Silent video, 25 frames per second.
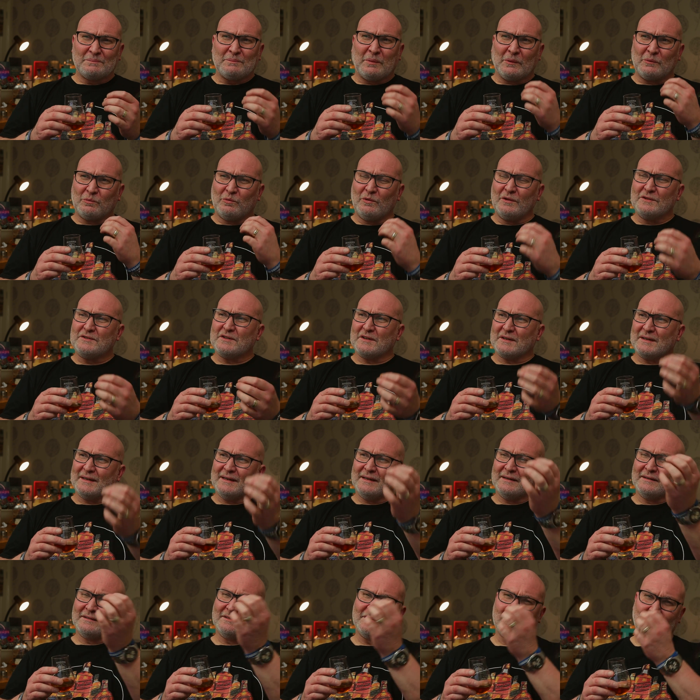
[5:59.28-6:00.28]
But once
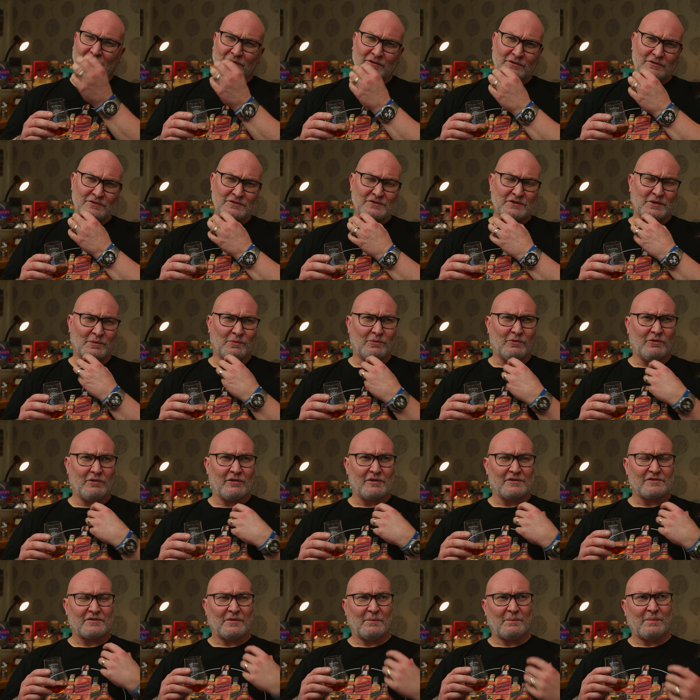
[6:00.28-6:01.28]
again, as it goes
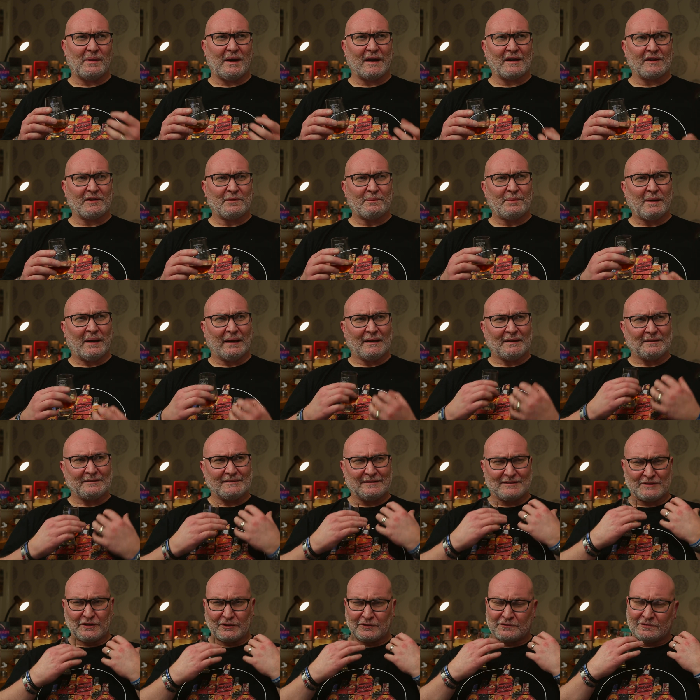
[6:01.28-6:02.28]
towards the back of the
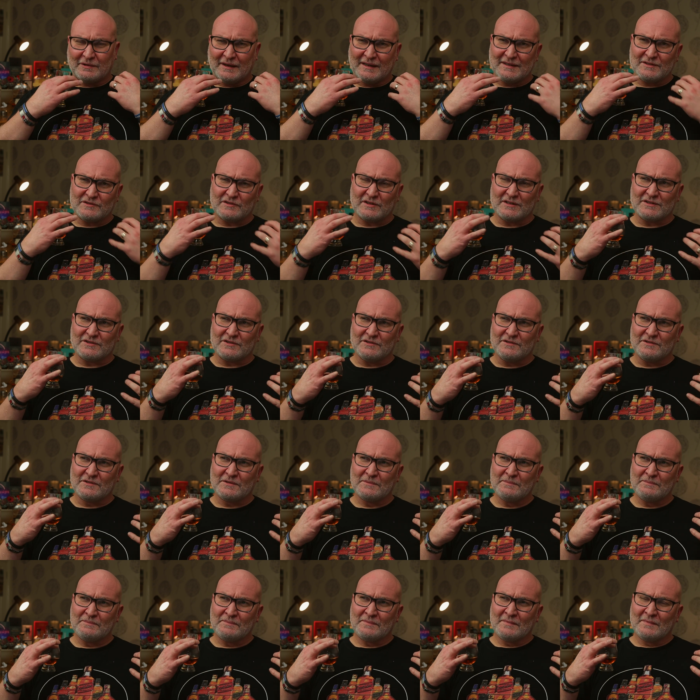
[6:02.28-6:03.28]
palate, as it
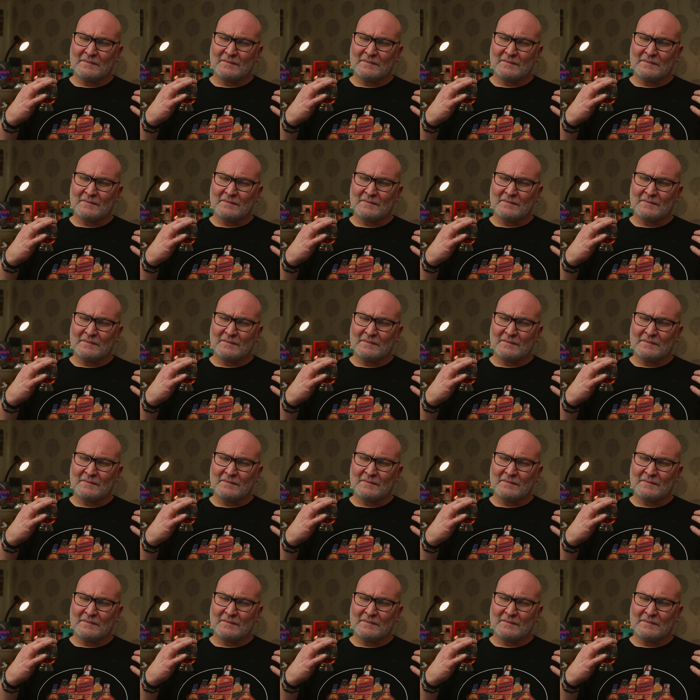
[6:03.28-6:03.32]
transitions,